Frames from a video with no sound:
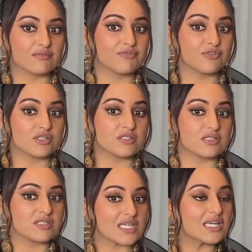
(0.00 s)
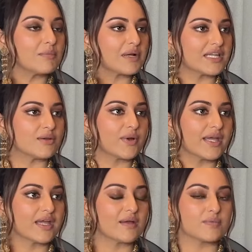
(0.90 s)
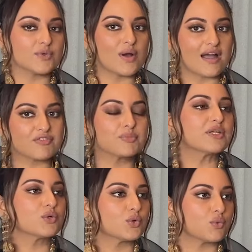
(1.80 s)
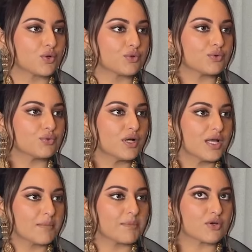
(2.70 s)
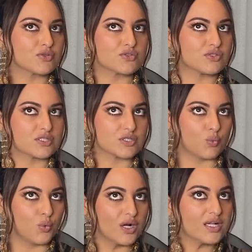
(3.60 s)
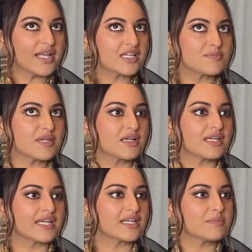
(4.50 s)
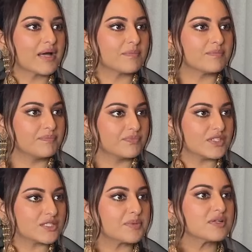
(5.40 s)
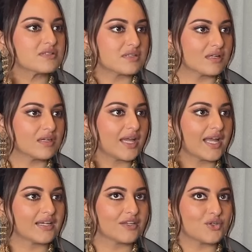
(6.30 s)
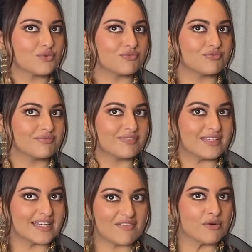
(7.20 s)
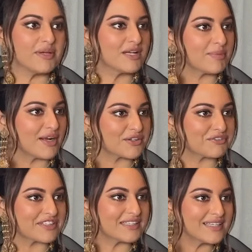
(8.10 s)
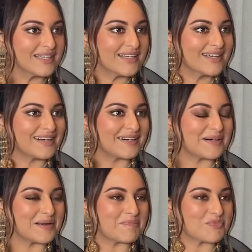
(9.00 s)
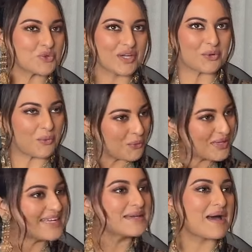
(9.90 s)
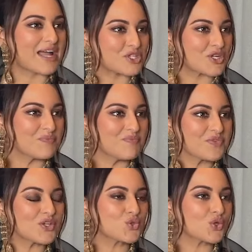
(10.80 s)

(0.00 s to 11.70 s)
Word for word: for instance, Heeramandi, where you have to be told what to do hmm. because it's a world that has been created by this person and you've never been a part of it. Hmm. Um, you can only imagine, yeah.